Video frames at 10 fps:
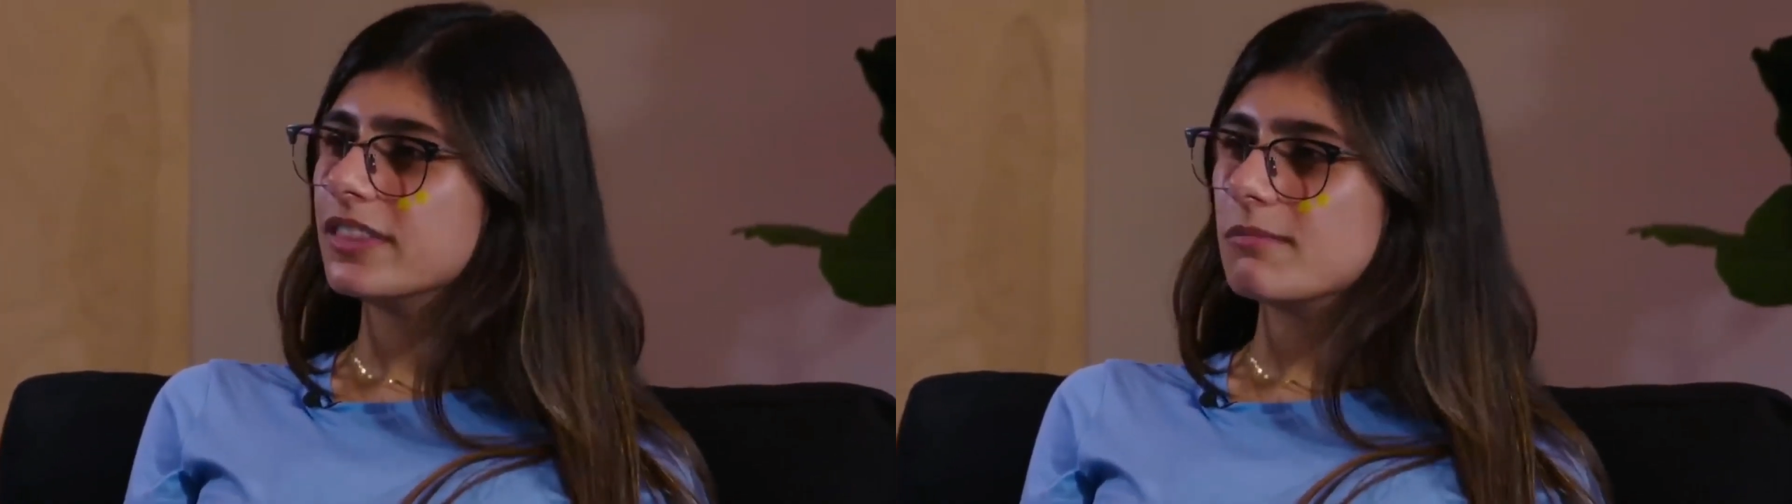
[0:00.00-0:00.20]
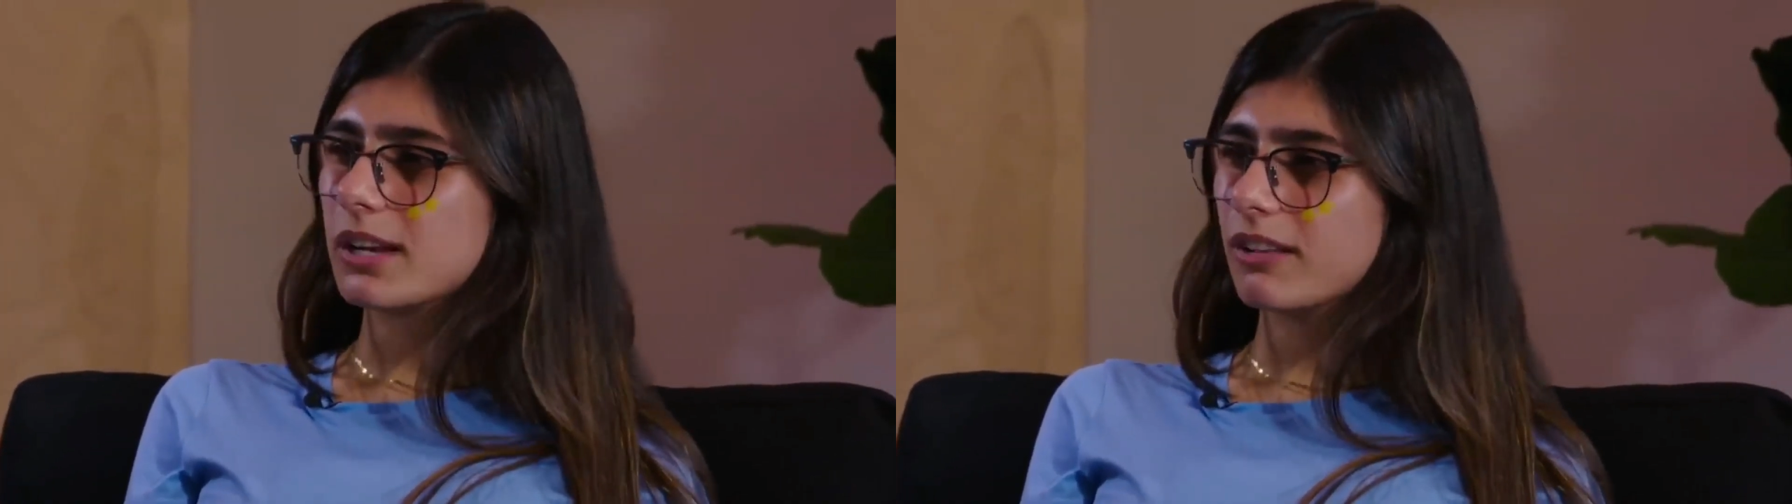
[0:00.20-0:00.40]

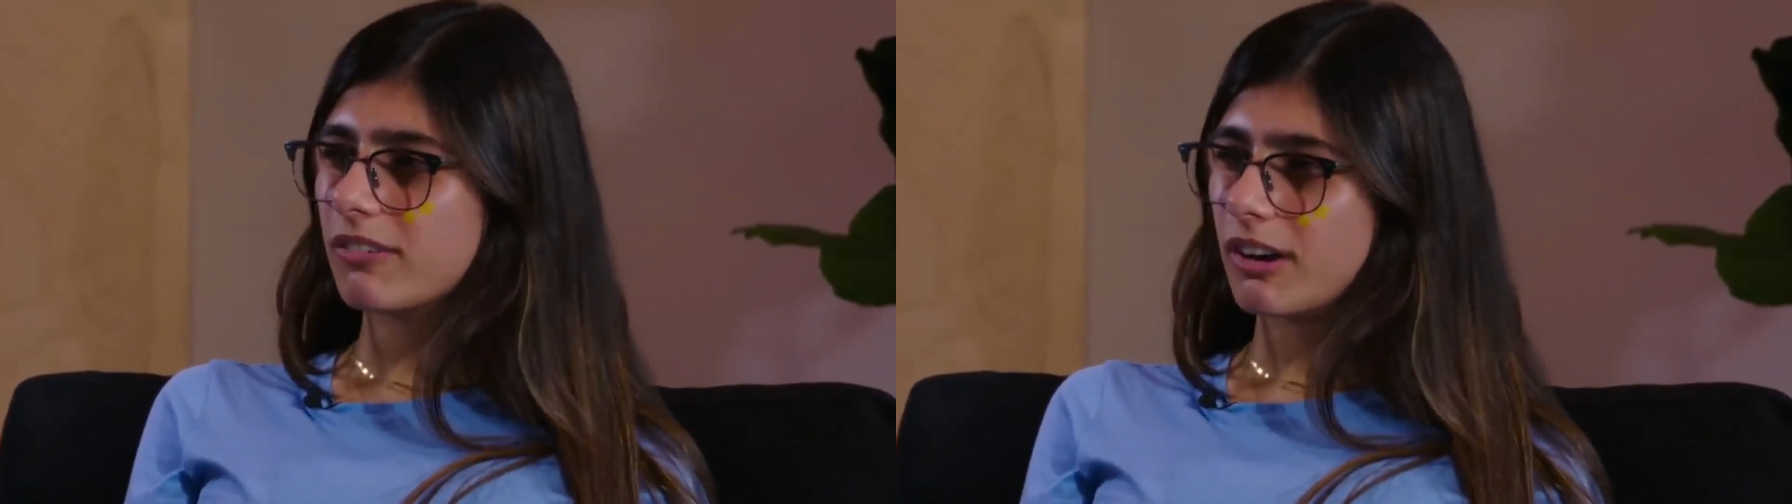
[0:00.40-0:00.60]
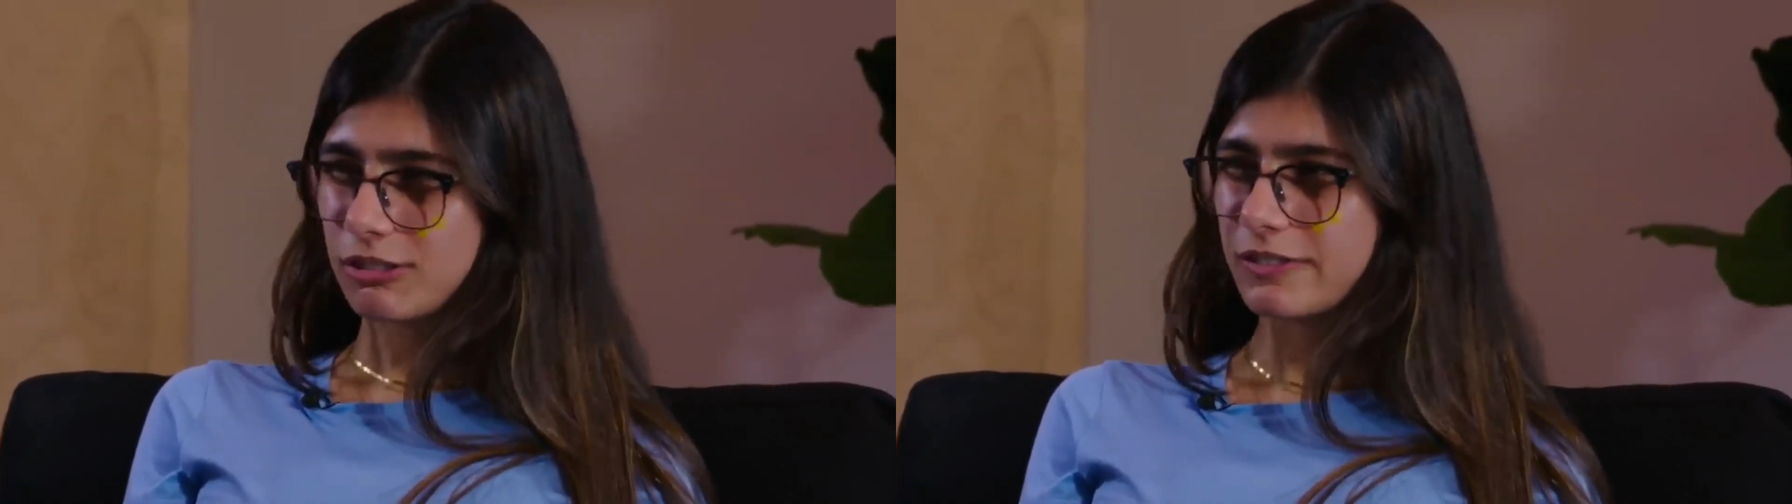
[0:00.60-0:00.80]
she
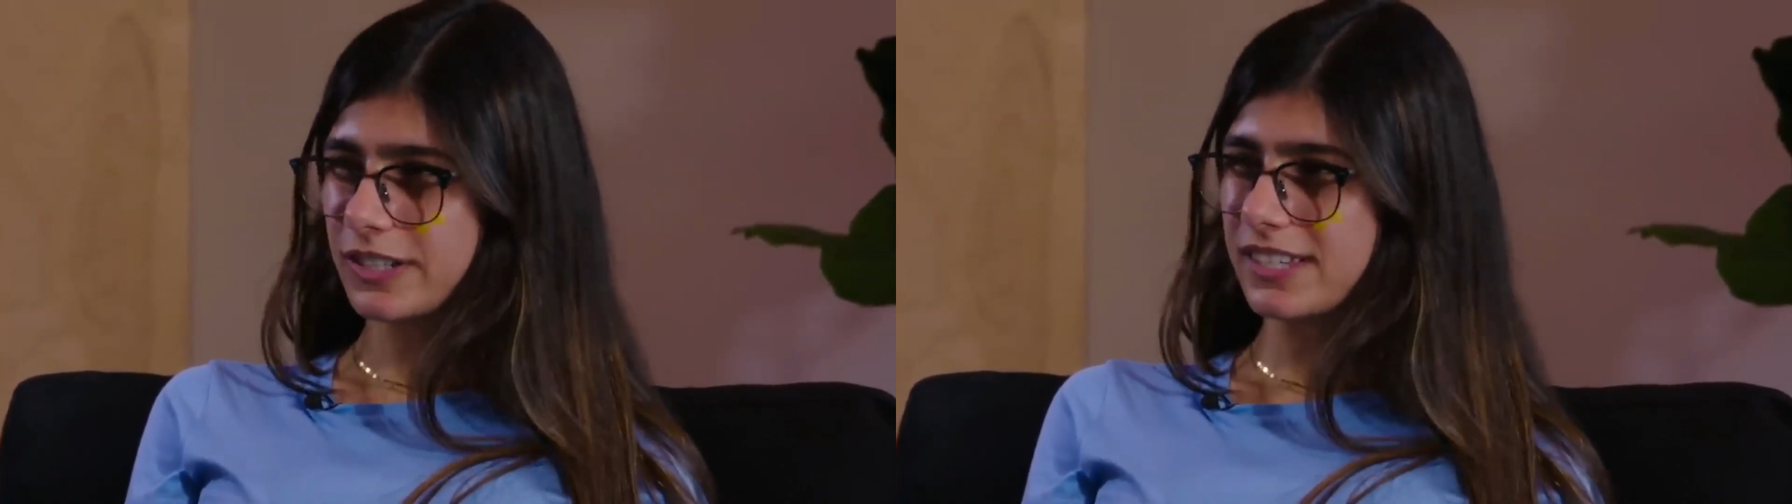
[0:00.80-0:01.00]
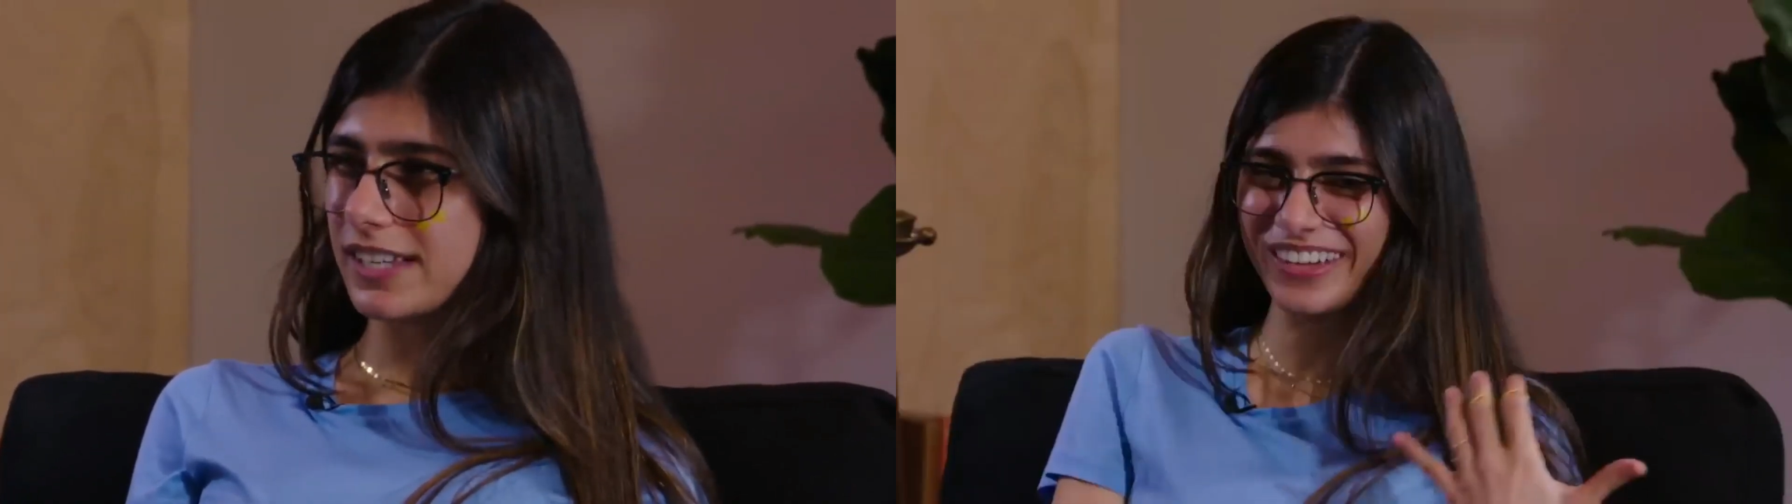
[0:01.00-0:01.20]
played
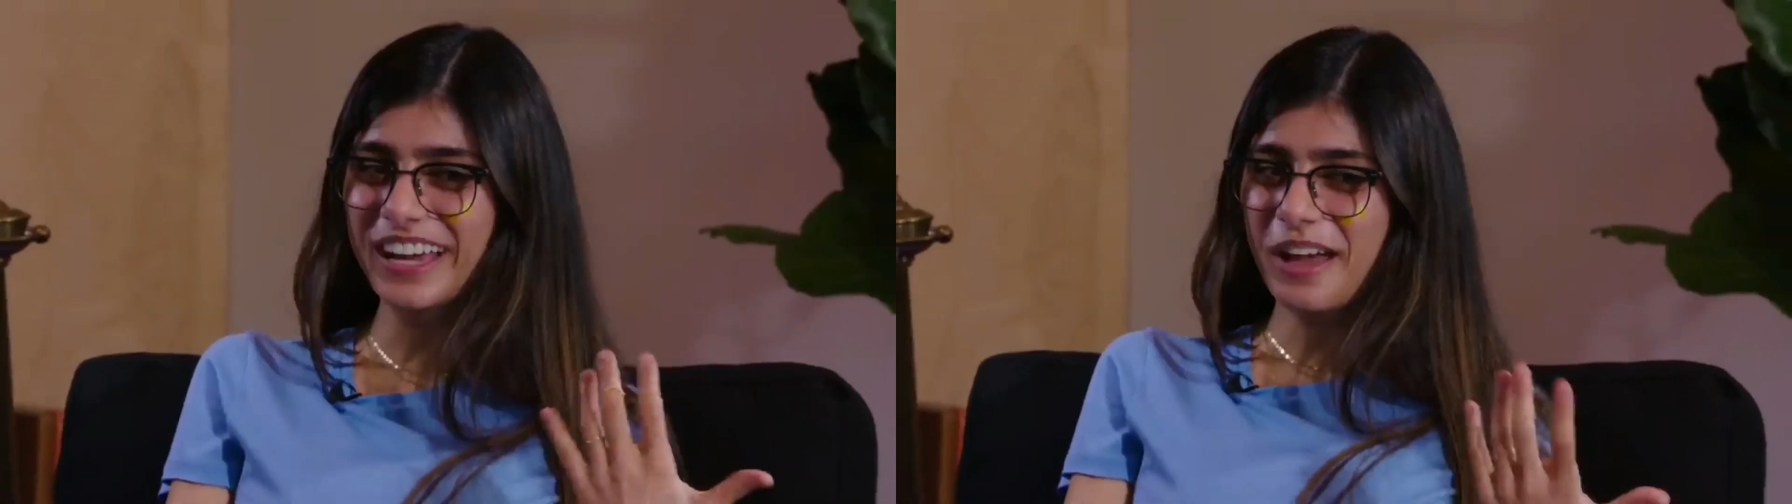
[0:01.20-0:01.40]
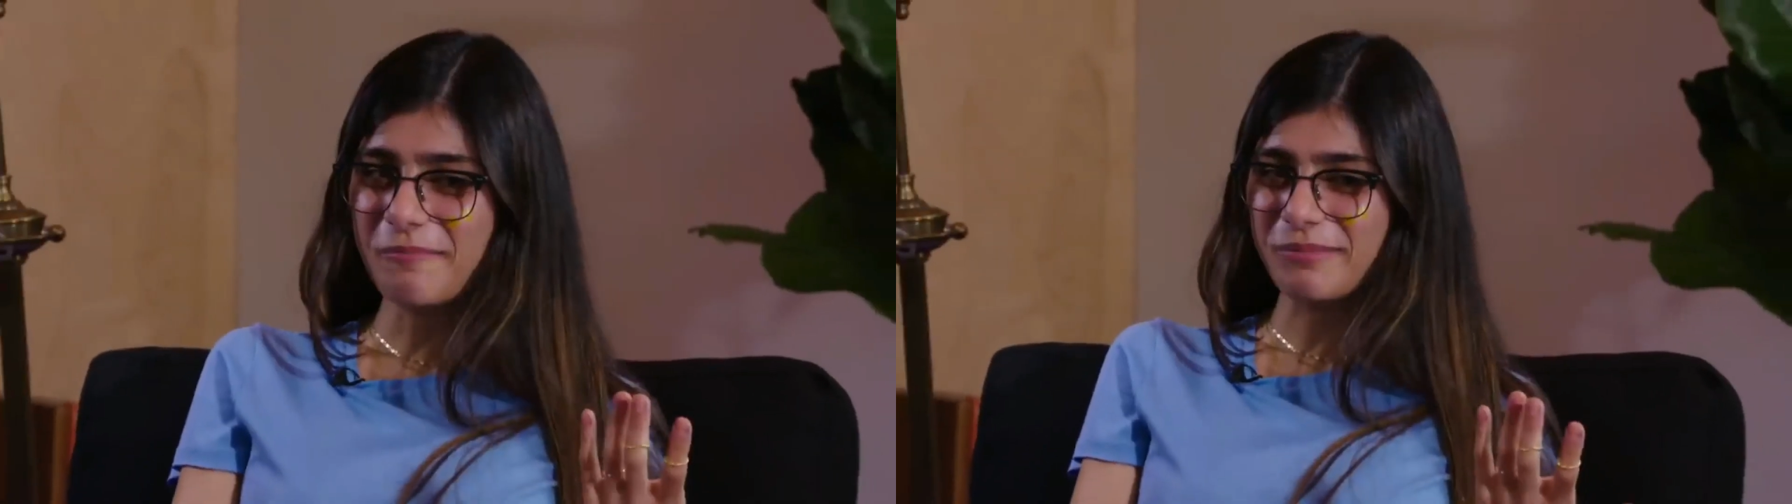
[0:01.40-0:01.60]

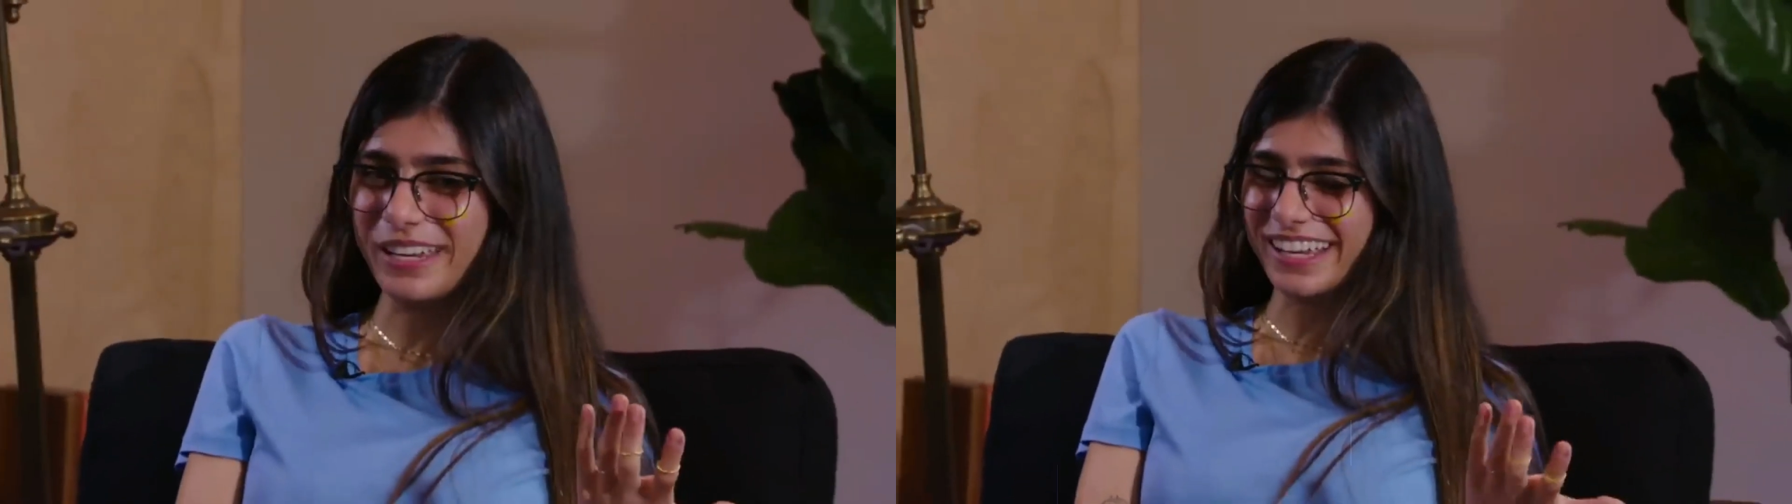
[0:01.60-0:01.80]
lacrosse.